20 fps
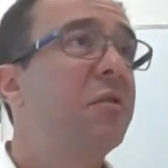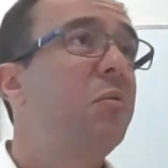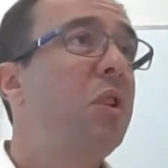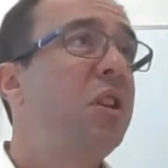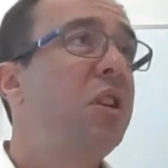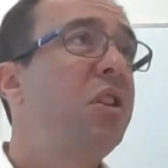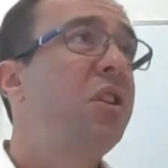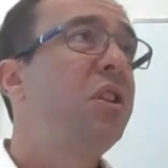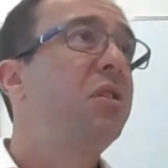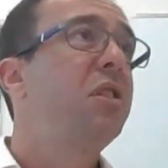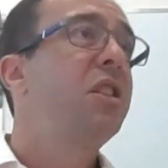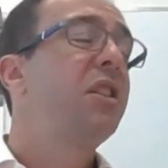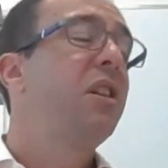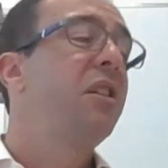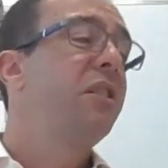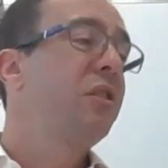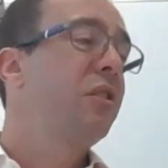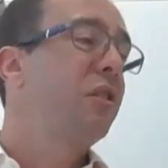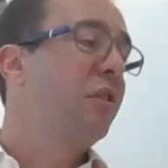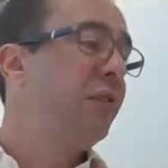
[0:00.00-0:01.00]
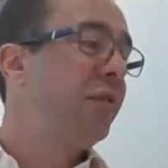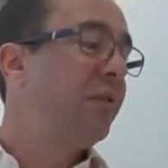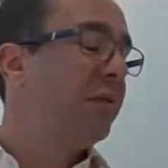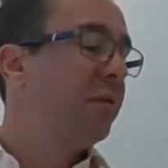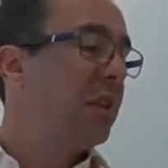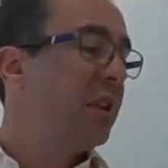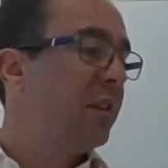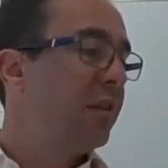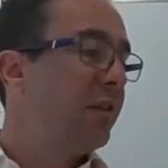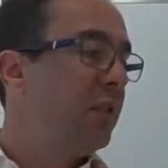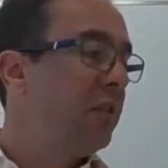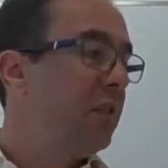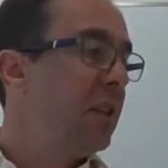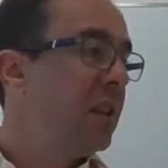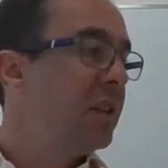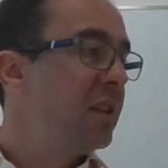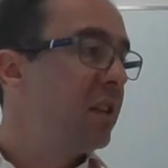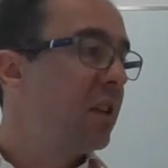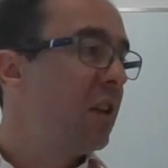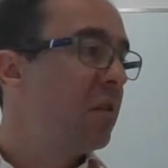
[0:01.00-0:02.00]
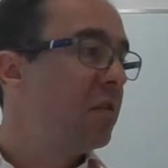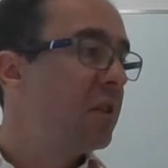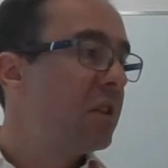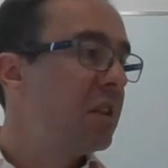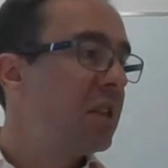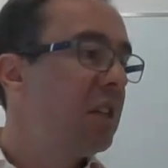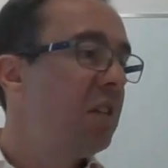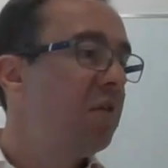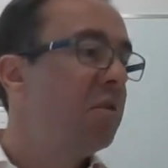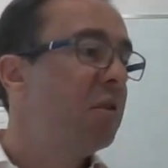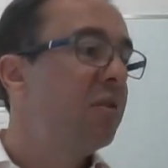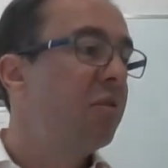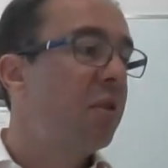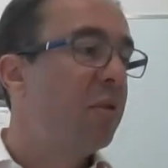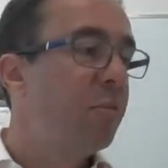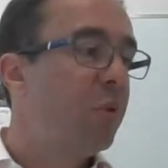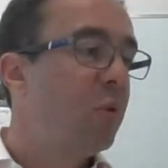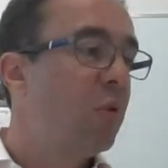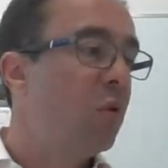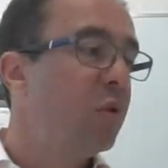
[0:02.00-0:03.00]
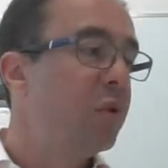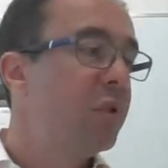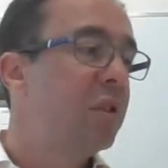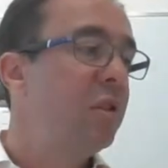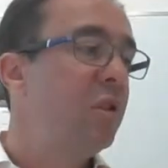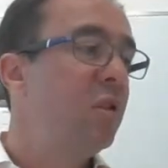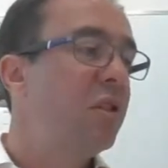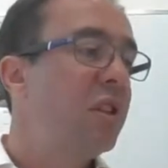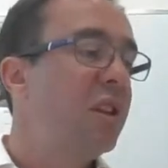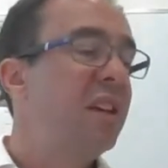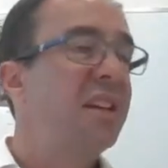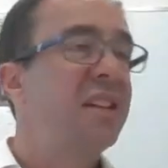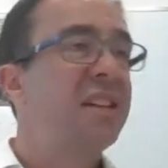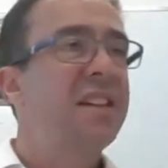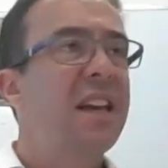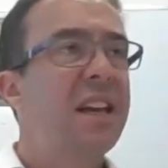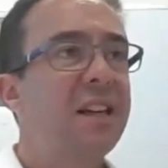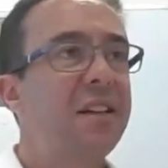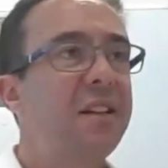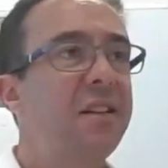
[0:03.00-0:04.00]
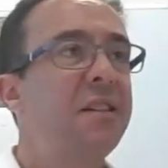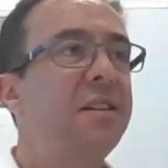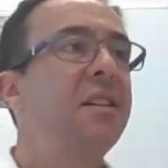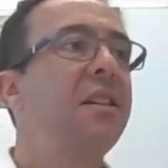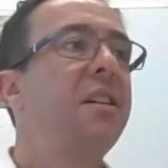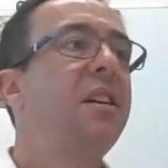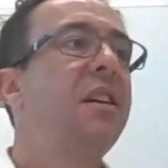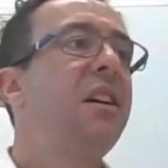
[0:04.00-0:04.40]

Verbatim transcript: which started off a few years ago as a series of reports looking at sectors.